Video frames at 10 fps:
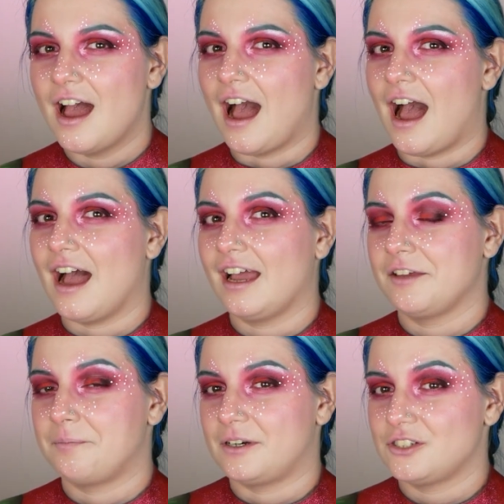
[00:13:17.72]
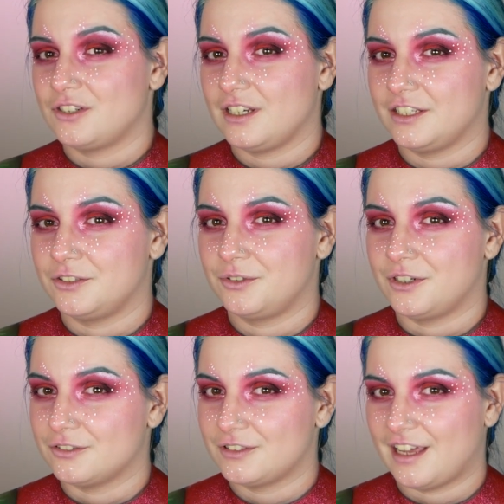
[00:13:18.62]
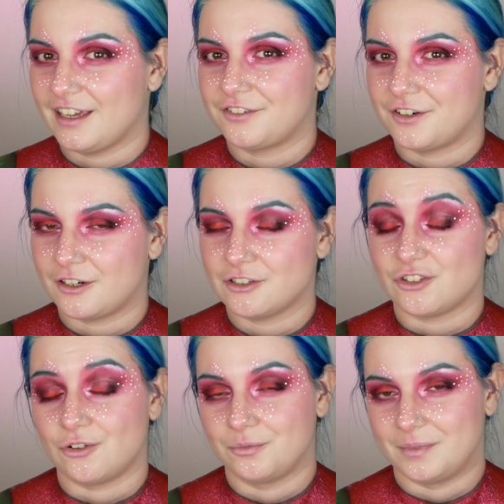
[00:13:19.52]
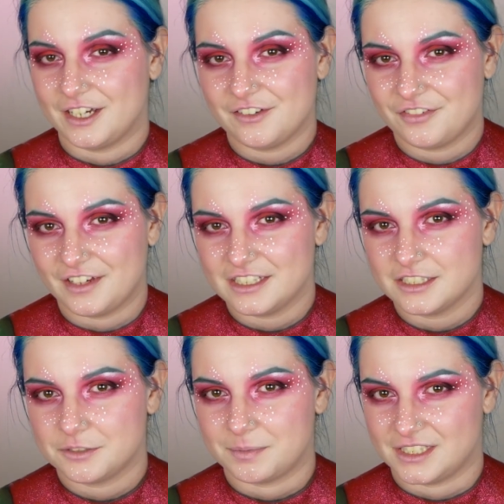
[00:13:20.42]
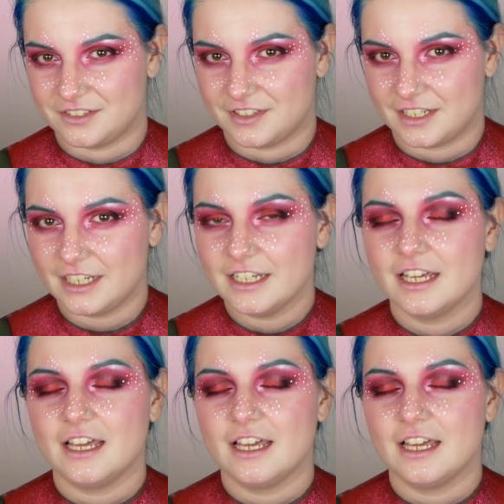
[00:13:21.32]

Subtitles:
I personally do not like freckles on my face specifically,